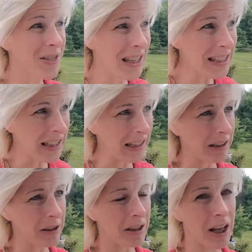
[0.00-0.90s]

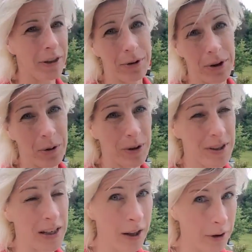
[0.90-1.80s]
thinking a three horse,
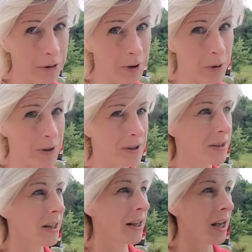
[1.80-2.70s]
another three horse,
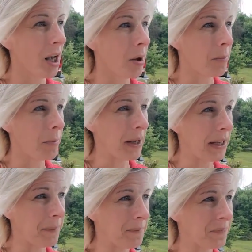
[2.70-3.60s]

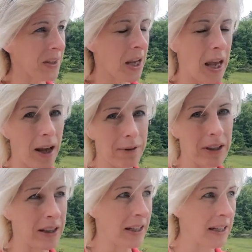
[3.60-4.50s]
but
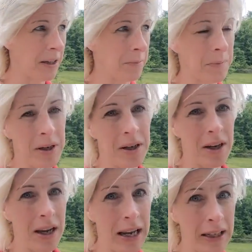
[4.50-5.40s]
having him
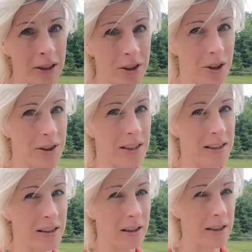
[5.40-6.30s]
and Darcy
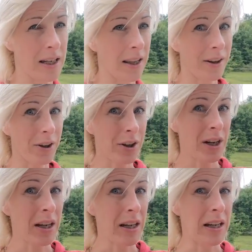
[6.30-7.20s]
stuck together
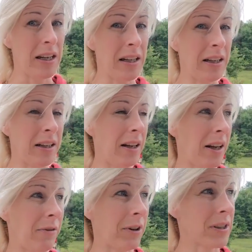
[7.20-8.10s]
in
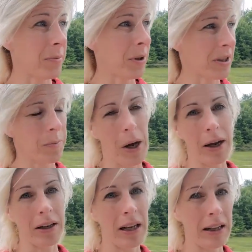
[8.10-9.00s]
a very small
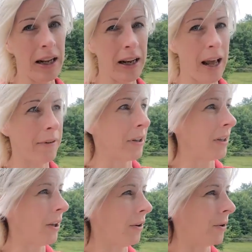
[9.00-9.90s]
spot and then having
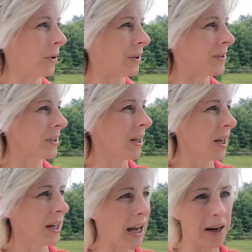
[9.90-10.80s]
another horse
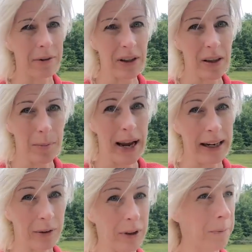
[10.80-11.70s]
kind of in the
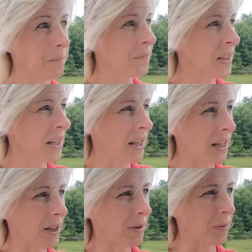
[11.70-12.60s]
back of it,
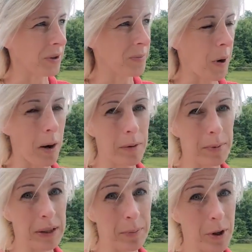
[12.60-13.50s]
it was
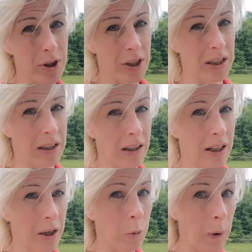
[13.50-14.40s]
probably pushing
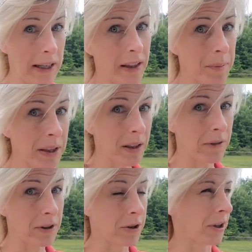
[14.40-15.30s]
the weight limit of
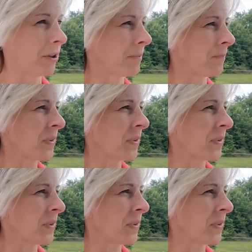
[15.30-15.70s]
the trailer,